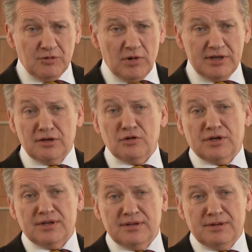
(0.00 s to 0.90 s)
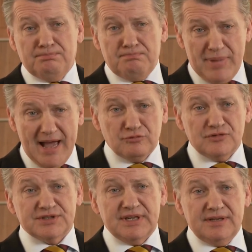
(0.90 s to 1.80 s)
When you look at the
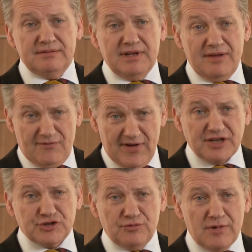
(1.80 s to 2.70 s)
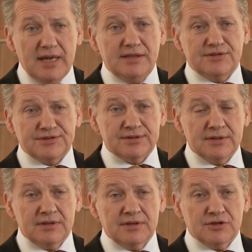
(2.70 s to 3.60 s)
bounce in infection rates,
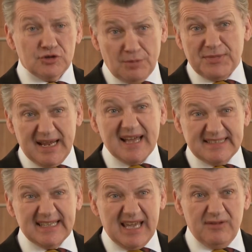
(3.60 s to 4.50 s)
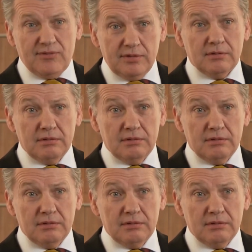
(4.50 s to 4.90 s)
something had to give.